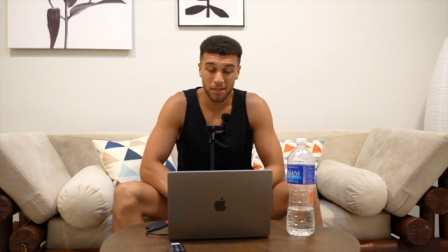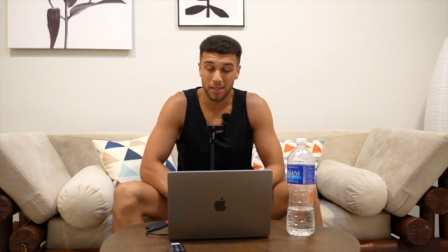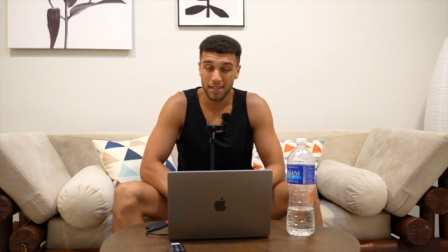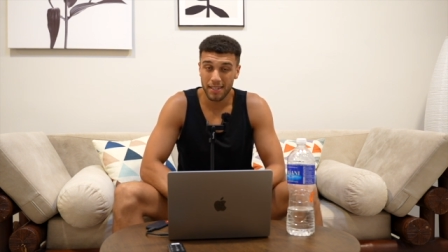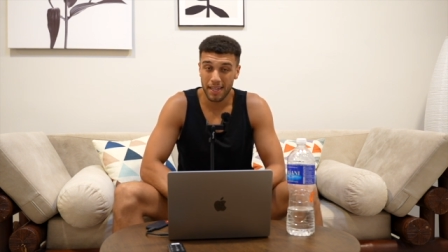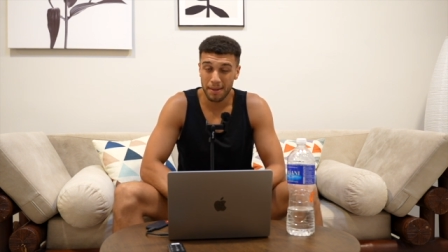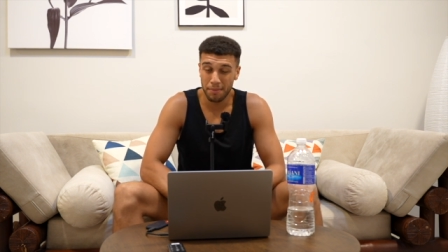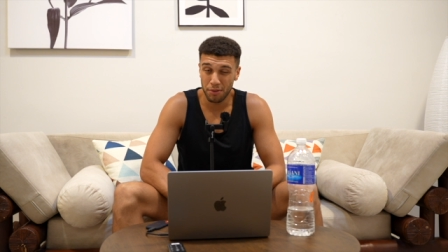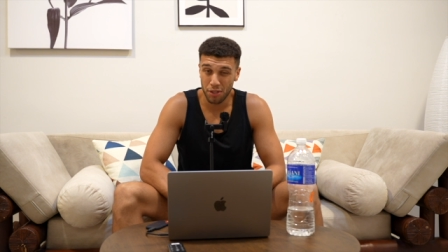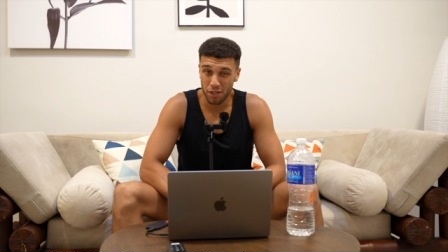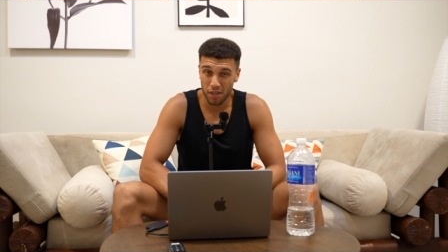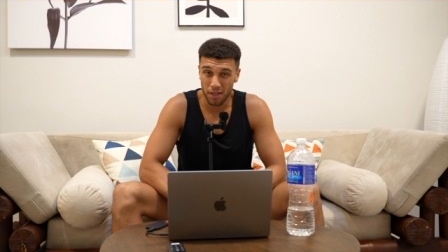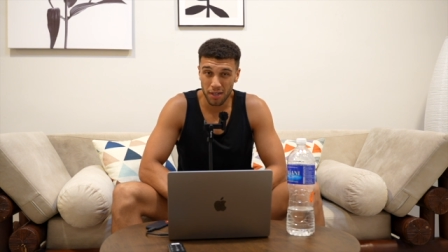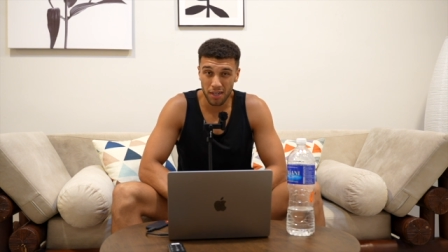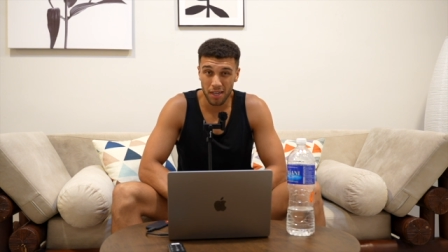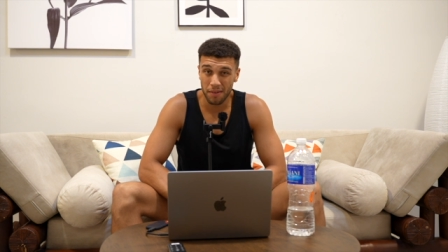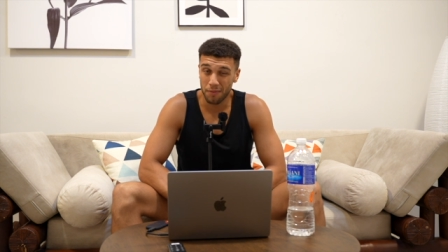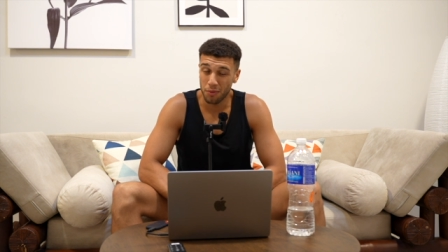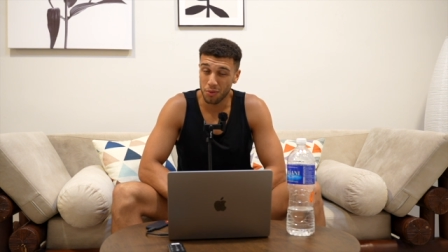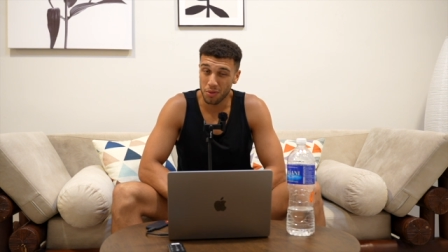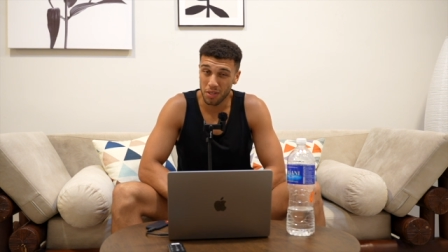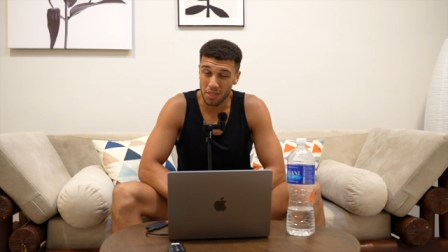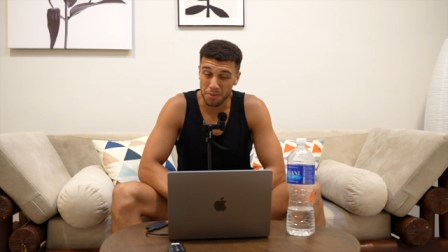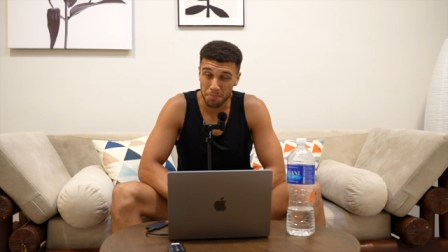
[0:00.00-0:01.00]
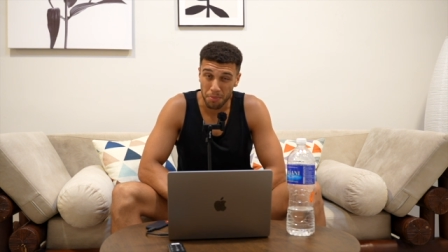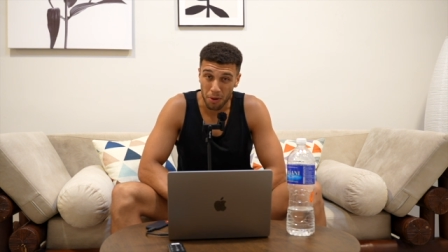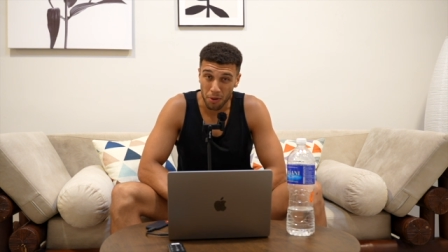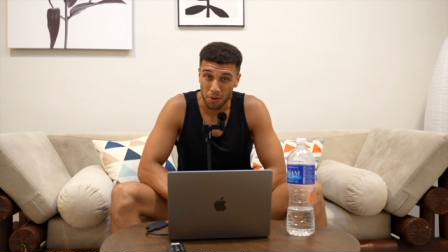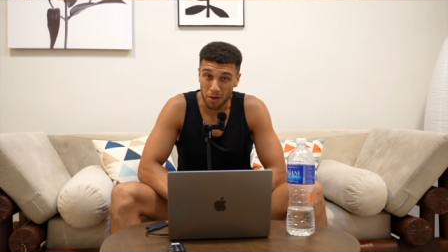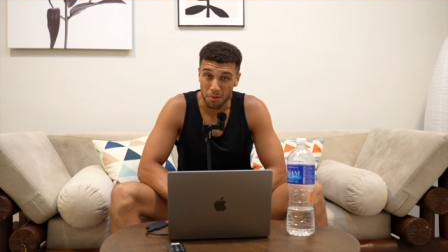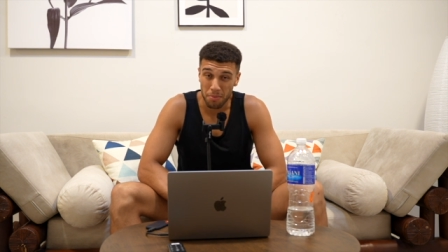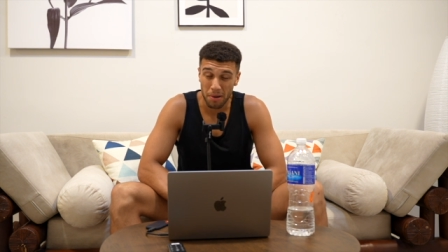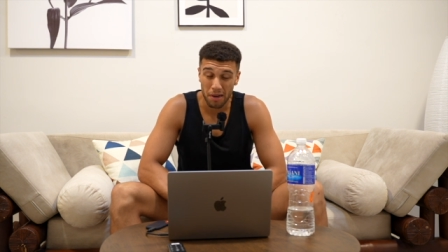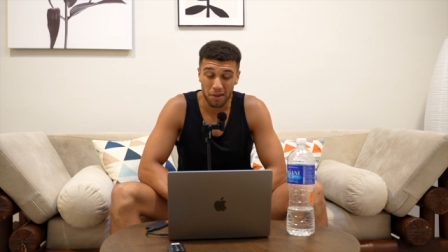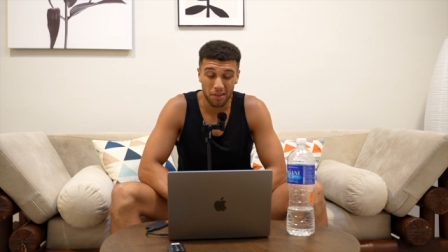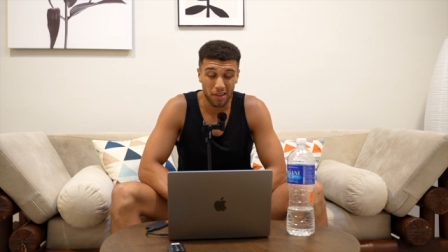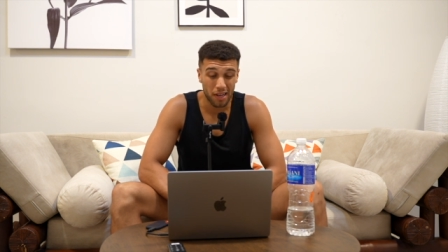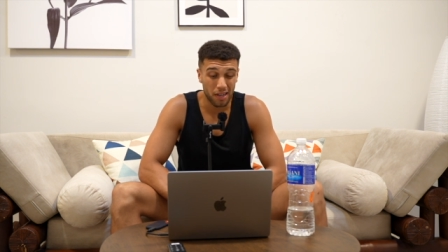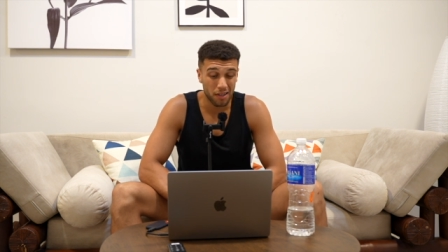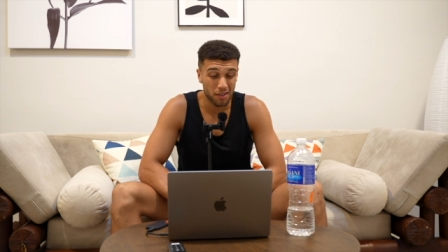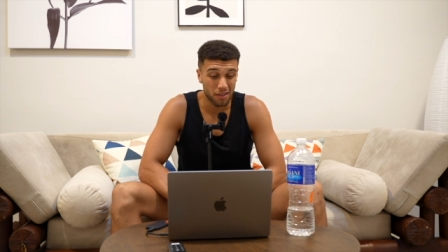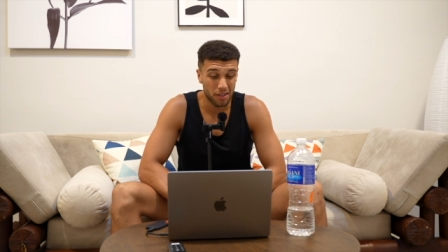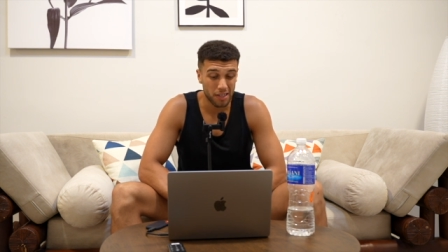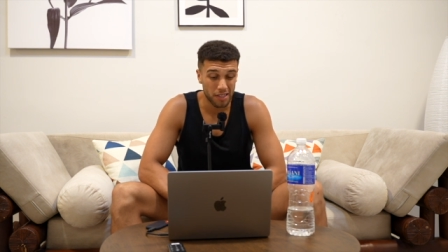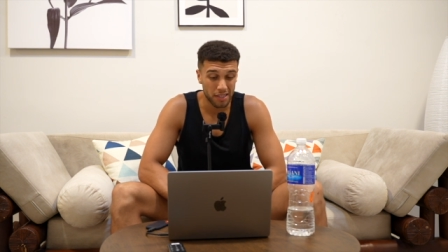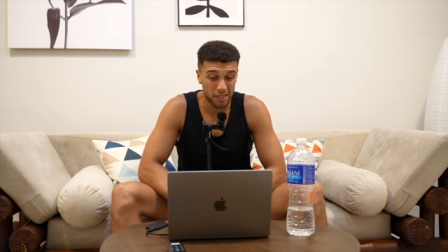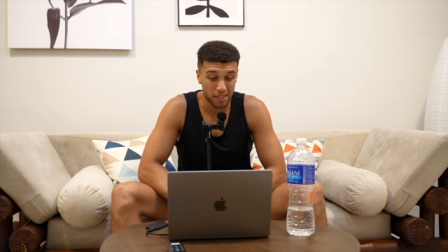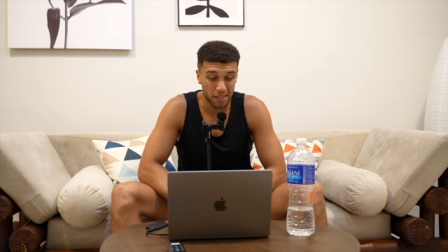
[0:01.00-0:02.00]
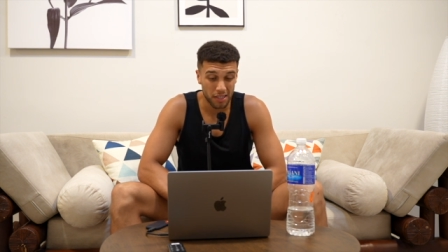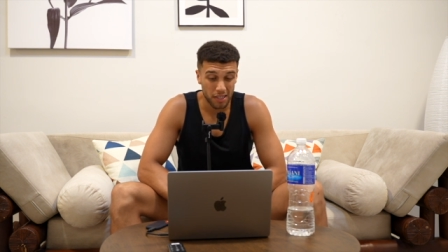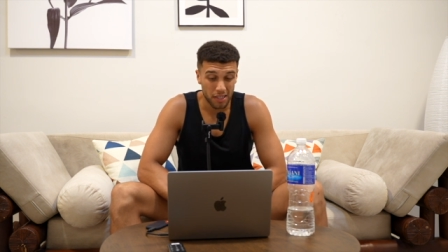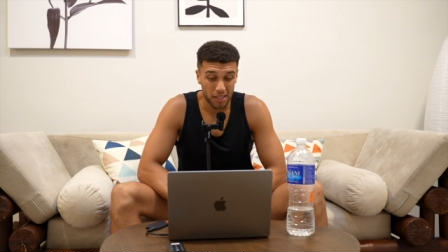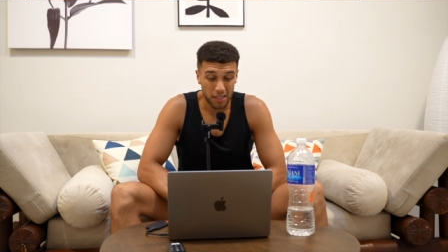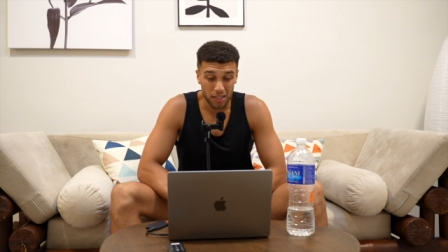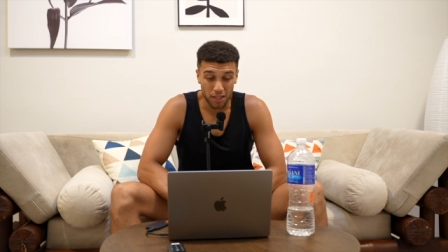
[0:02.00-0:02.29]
the same journey. I've already spoke about that, guys.